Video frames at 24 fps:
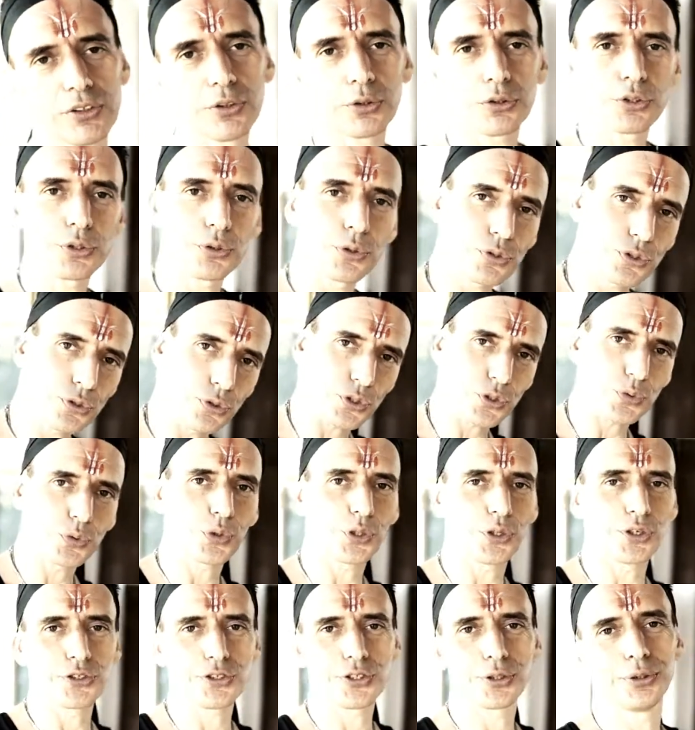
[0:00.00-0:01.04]
not use those
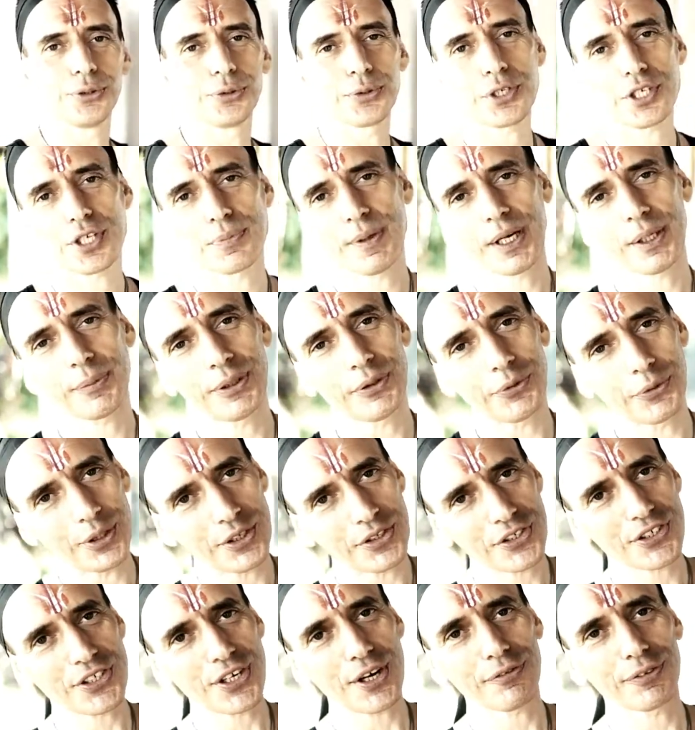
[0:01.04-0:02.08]
words, you know, she might be way
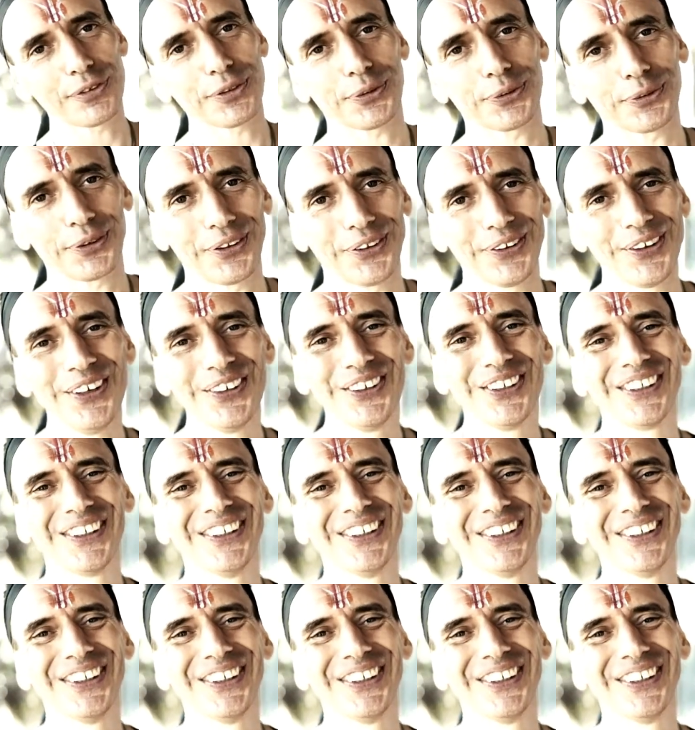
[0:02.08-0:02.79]
softer with you.